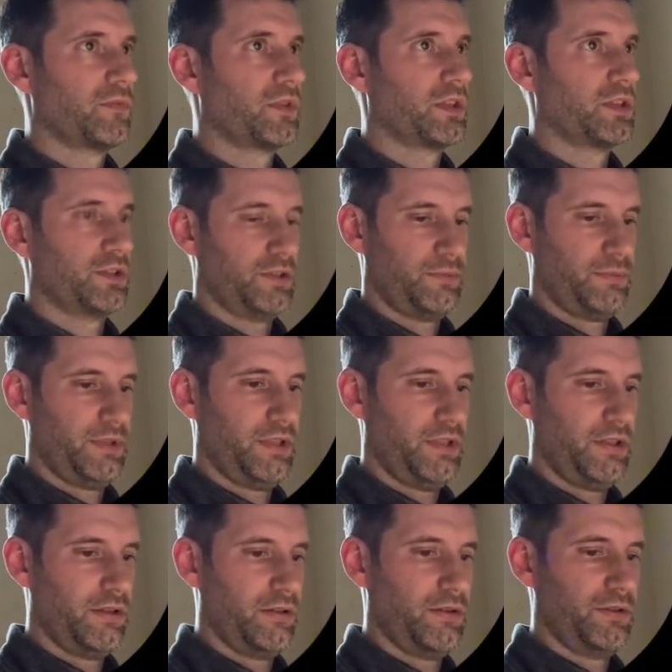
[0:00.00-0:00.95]

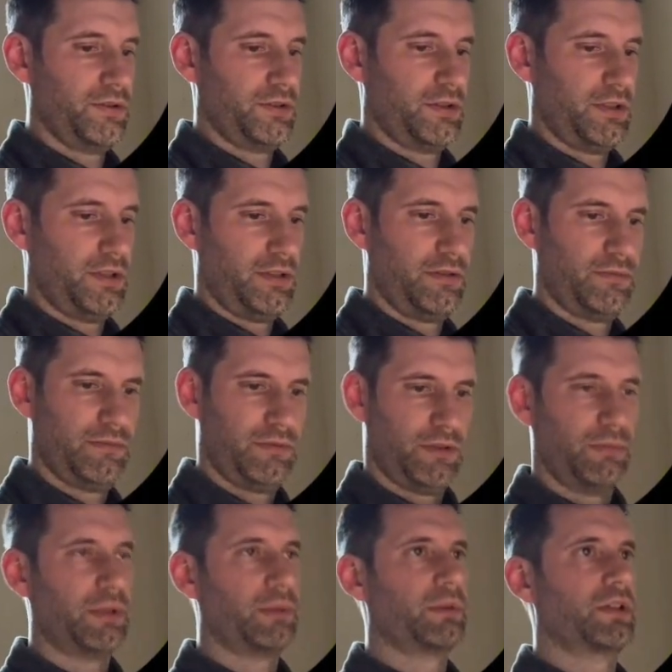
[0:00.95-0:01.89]
Speedos, and
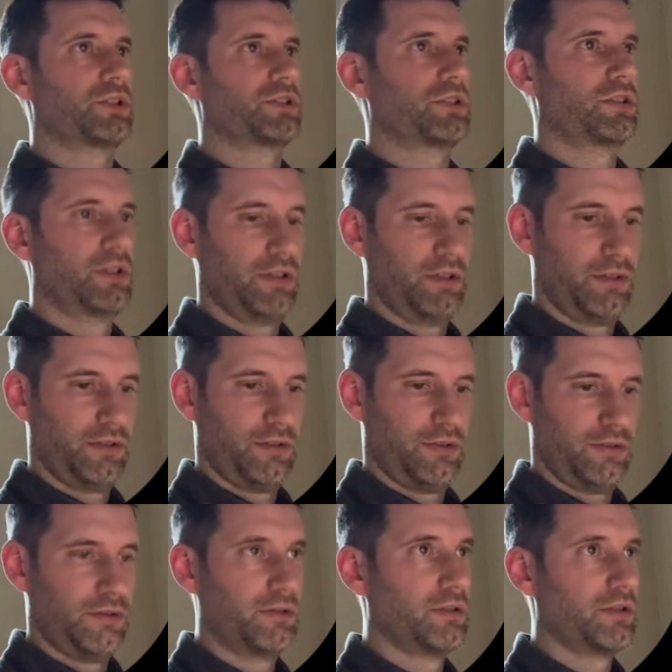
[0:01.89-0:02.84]
then maybe I should
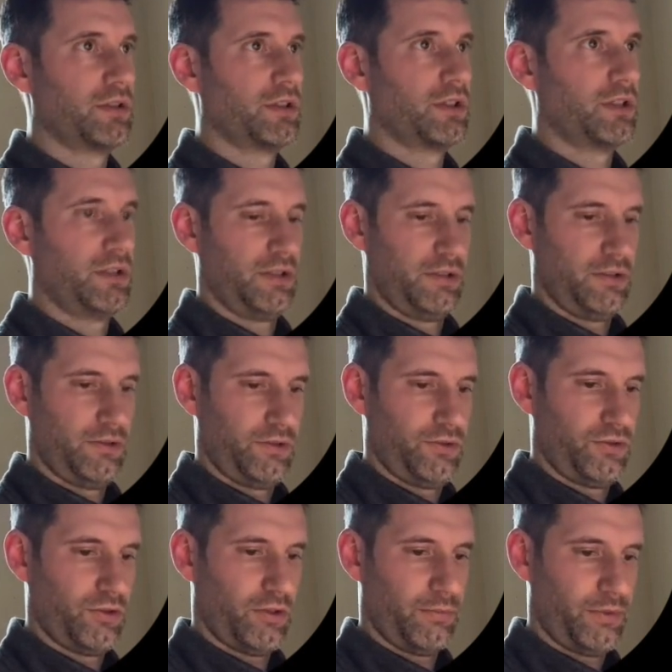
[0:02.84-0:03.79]

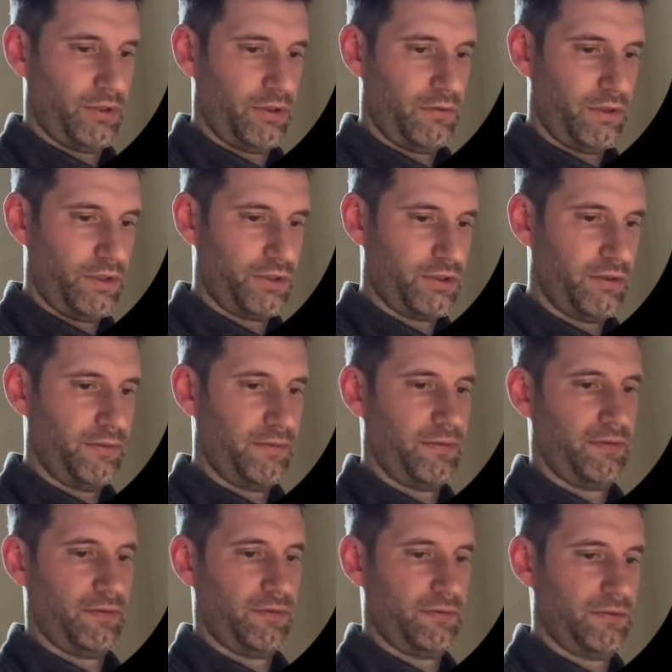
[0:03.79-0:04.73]
stop at the risk of
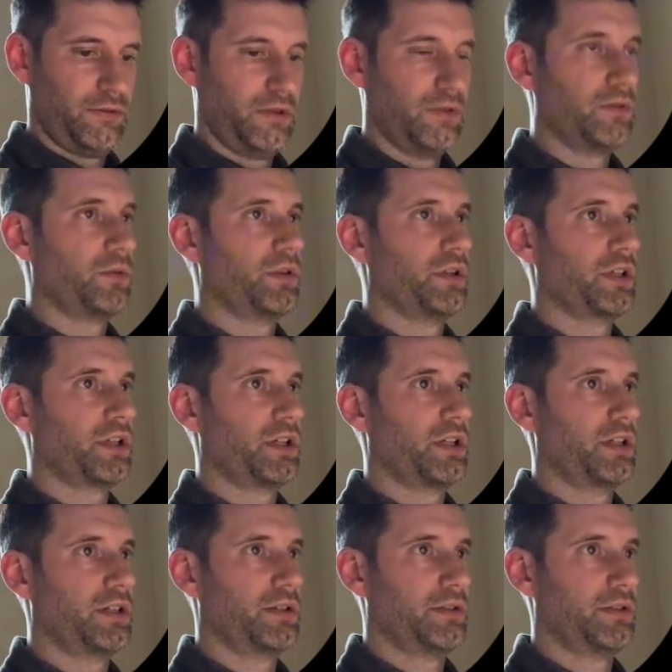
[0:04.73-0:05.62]
overworking it.